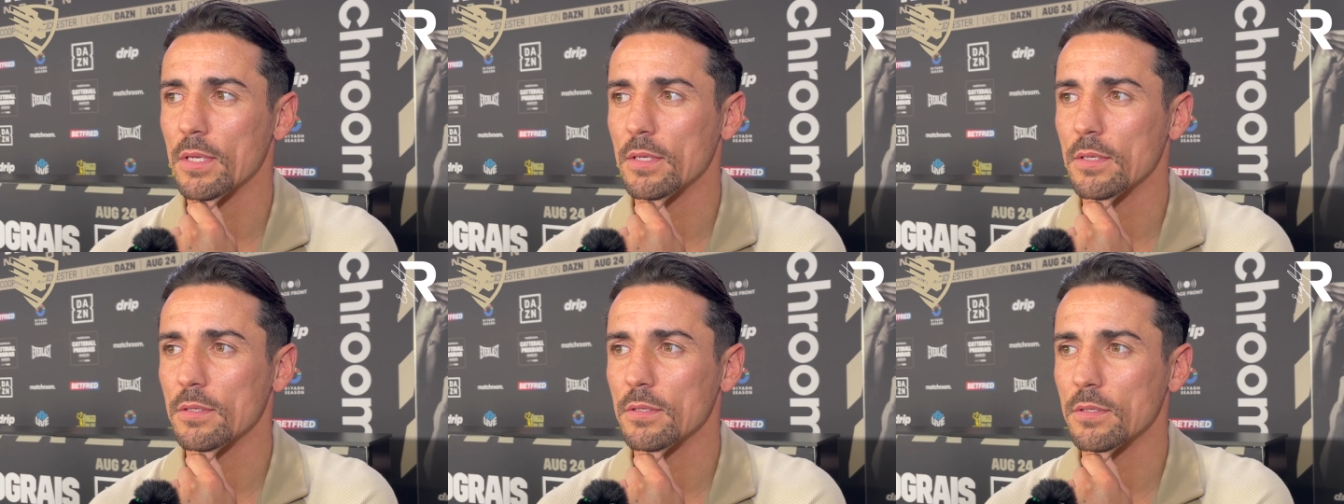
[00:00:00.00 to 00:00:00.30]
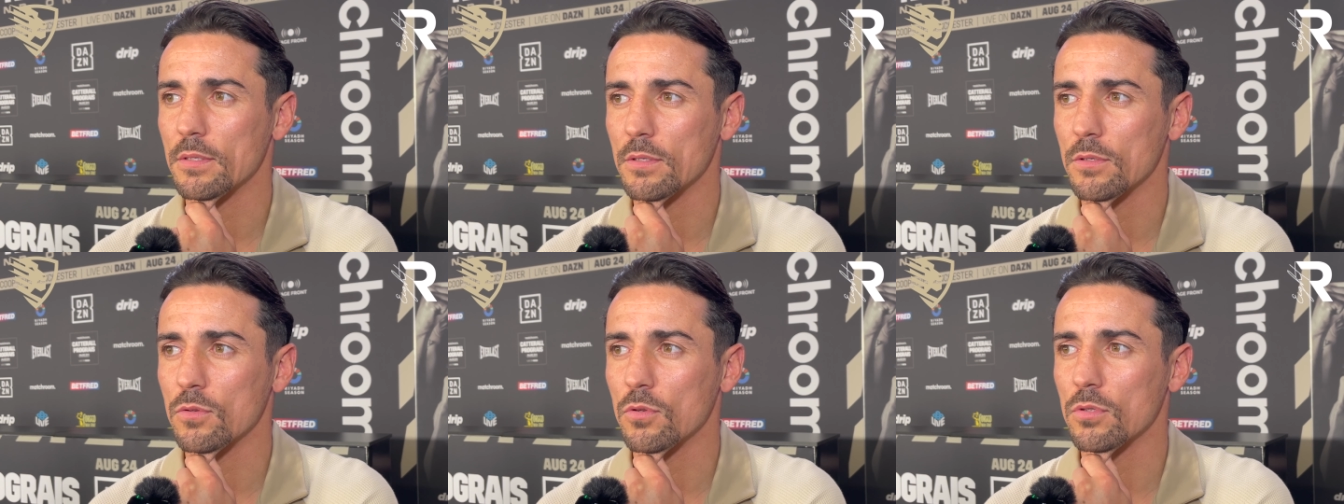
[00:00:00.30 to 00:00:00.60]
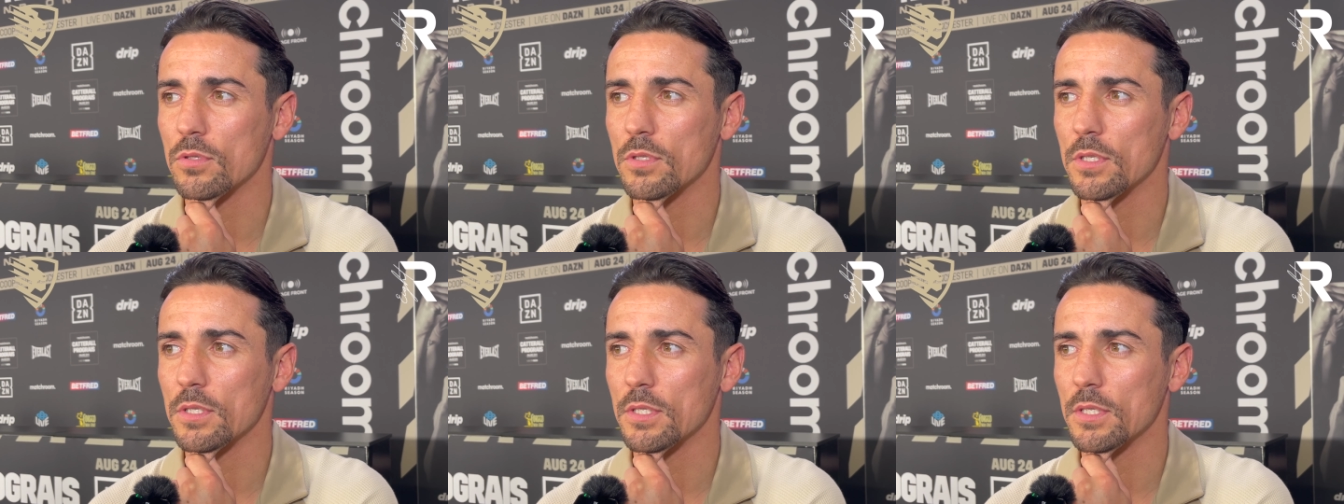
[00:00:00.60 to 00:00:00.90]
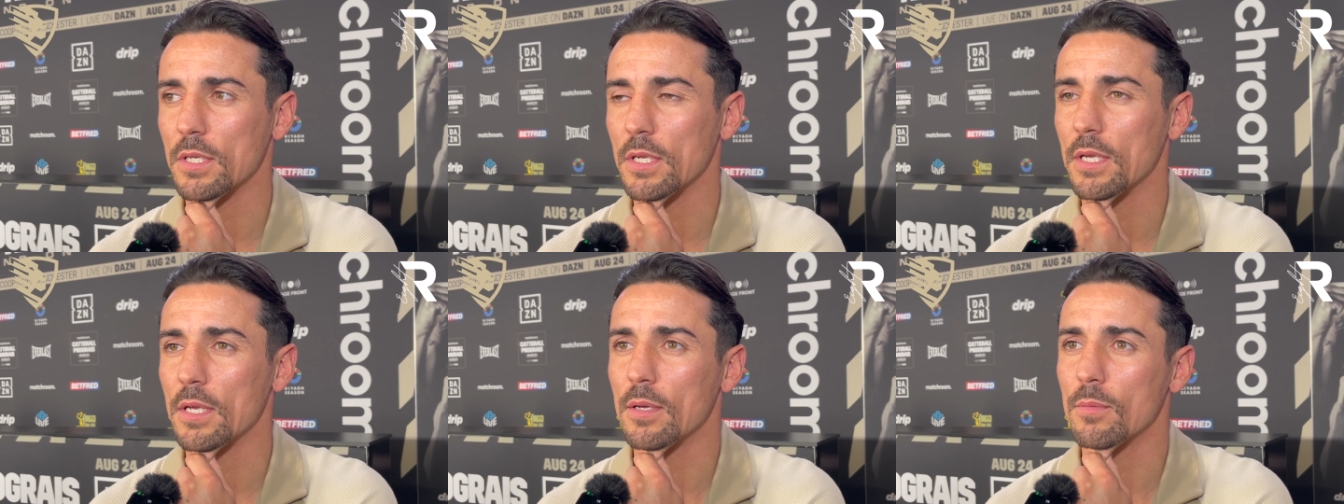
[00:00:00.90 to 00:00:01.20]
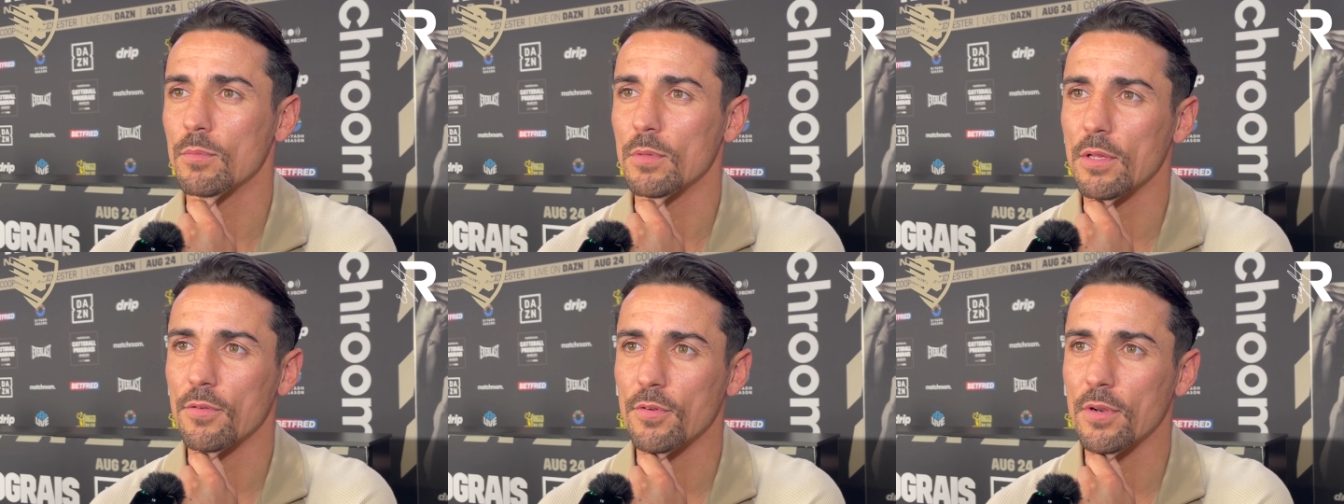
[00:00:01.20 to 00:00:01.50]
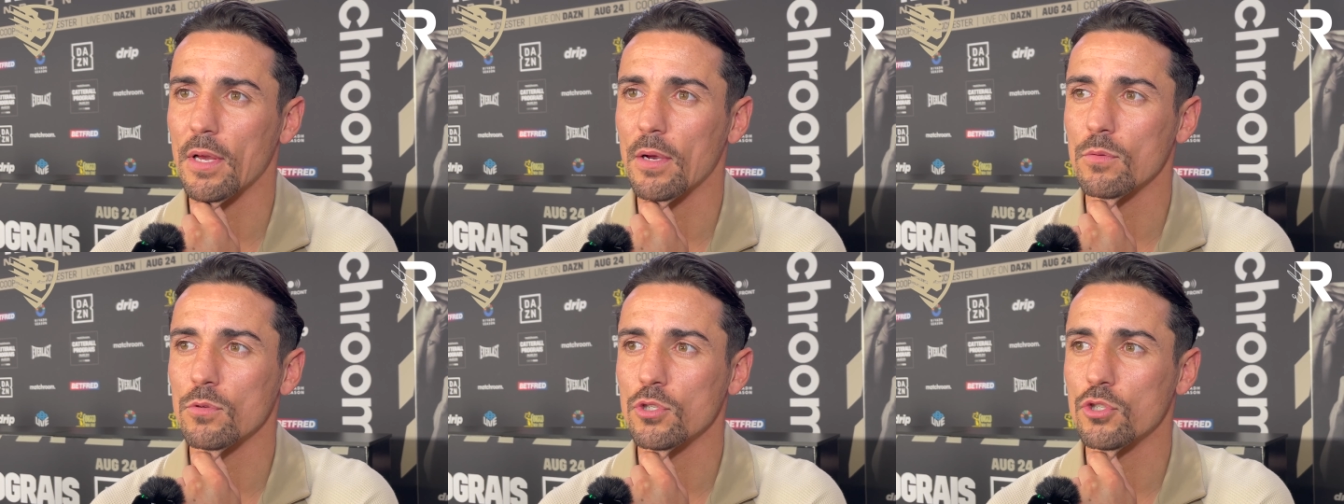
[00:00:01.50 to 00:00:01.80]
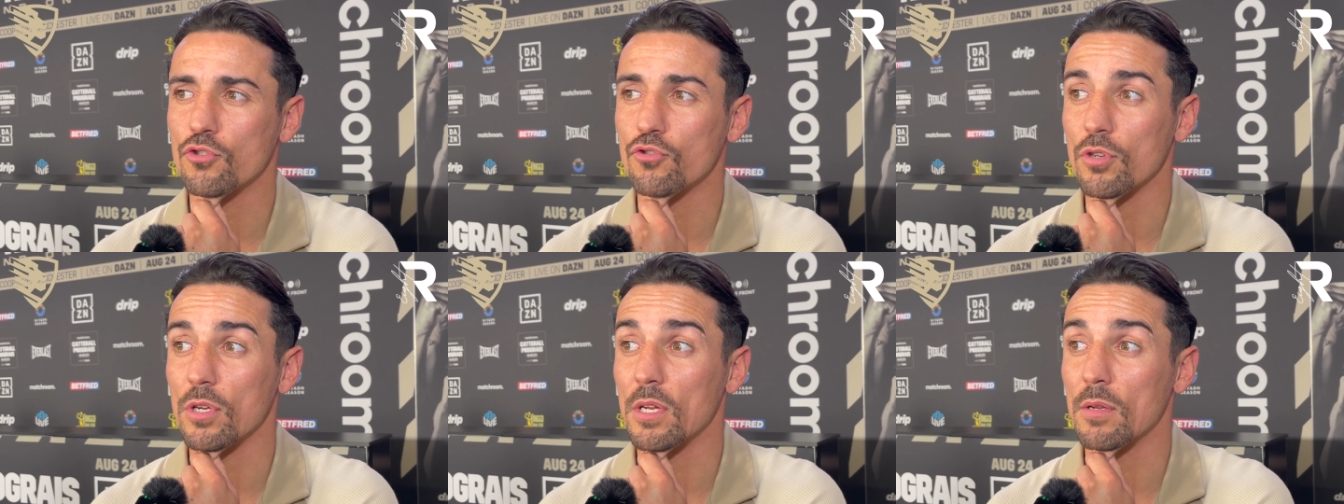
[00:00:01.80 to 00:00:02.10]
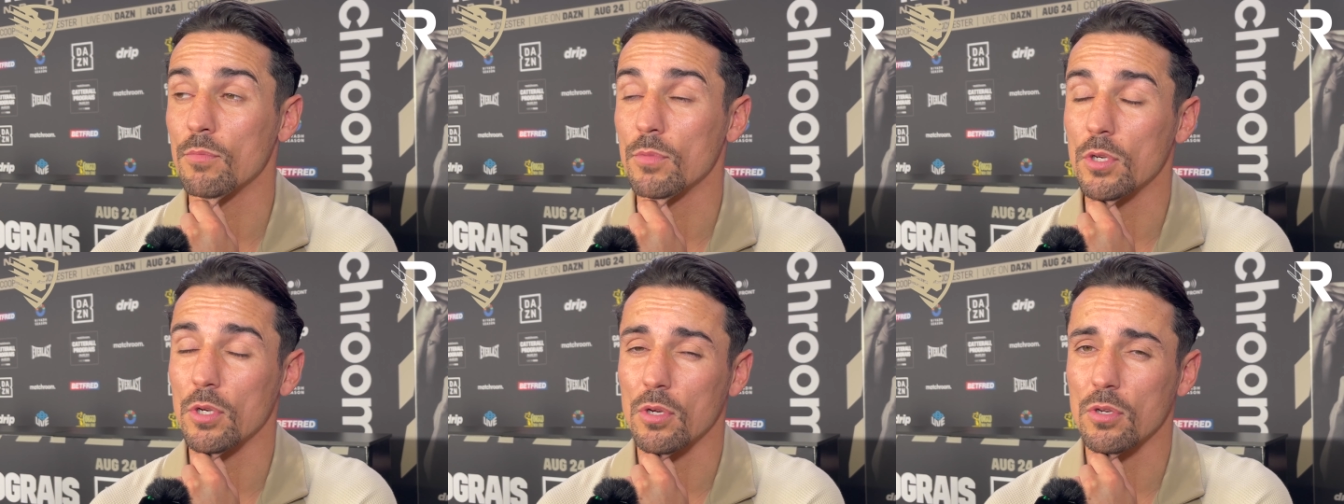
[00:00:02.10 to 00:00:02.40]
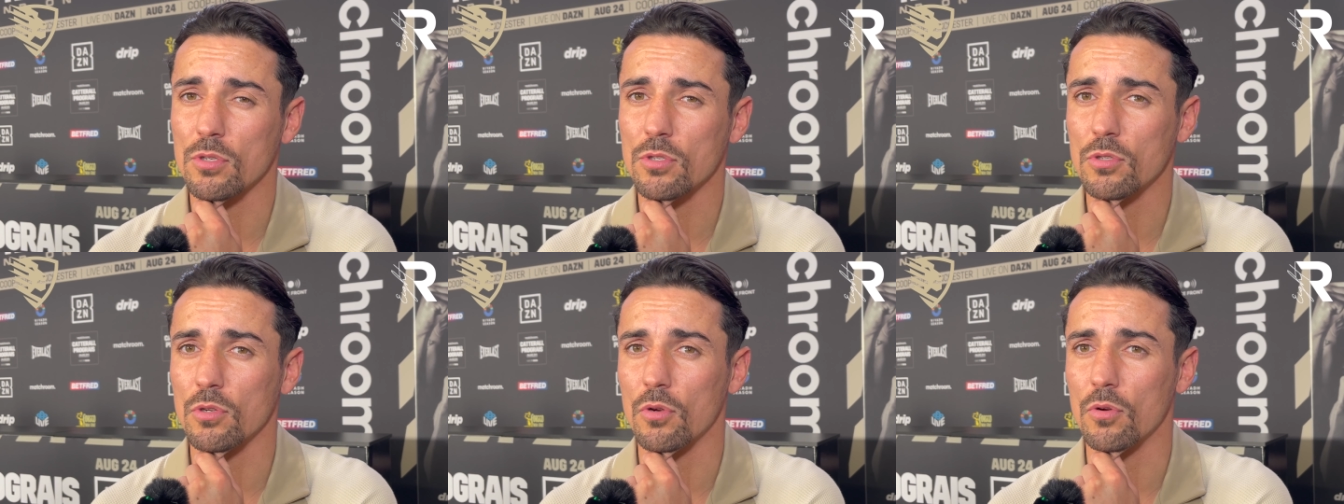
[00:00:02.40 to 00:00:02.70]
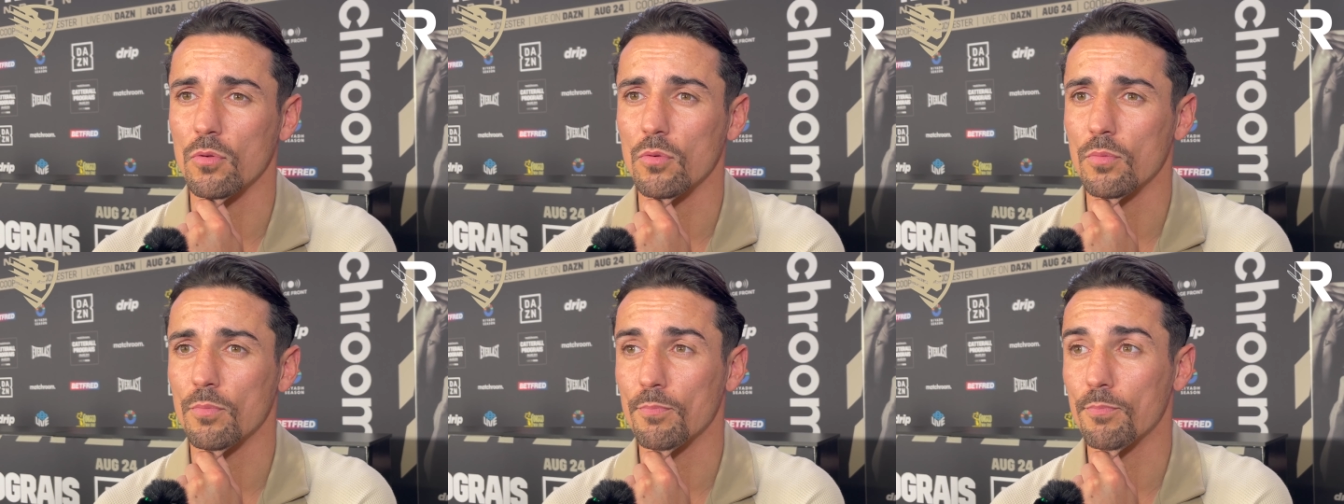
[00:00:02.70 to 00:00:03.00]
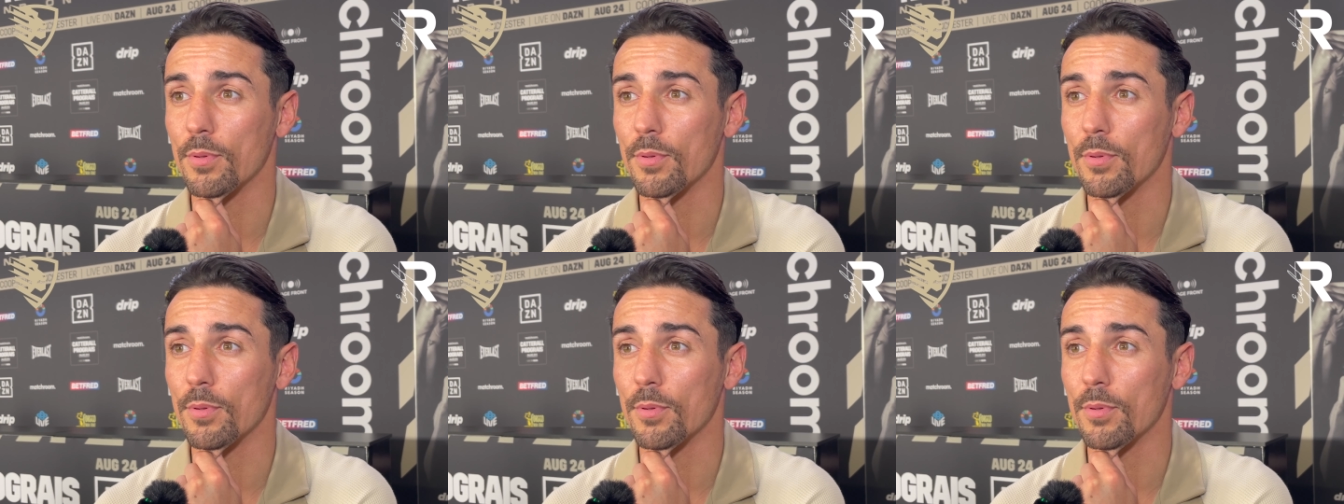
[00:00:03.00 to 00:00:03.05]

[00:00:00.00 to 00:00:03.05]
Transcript: it's good to see him living out his dream and also